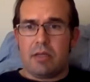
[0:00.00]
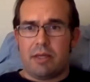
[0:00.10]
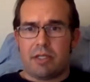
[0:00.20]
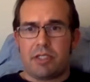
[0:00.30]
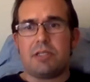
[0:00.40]

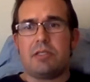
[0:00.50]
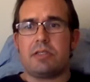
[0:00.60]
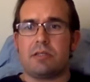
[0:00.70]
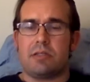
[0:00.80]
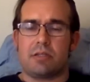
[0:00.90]
that she
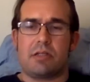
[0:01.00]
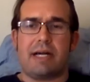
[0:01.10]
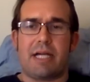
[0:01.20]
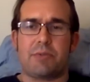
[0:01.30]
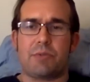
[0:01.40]
sees this as a
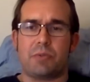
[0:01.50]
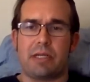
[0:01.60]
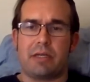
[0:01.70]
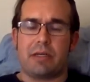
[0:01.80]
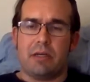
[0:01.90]
clash
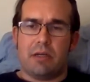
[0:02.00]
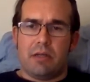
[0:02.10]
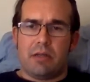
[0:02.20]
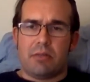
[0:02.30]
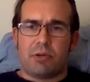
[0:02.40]
between
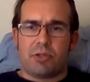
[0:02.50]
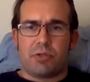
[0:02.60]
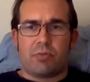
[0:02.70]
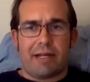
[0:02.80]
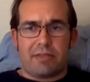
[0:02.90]
the
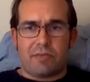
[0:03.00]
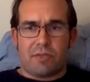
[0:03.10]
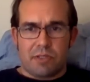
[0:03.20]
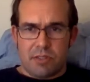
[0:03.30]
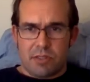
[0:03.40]
personal rights of
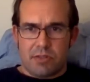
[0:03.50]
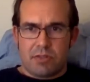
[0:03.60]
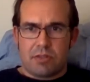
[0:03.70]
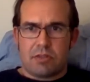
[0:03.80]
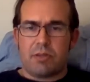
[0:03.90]

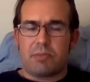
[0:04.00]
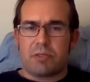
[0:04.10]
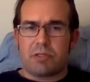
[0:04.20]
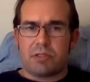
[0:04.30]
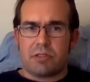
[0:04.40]
citizens
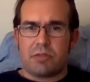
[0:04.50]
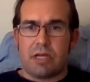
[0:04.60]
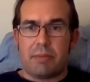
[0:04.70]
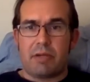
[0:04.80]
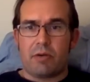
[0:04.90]
to
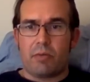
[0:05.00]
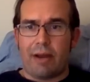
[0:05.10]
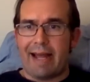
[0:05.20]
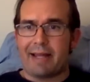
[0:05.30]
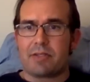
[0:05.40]
not be
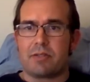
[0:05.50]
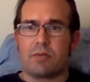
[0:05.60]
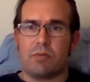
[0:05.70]
harassed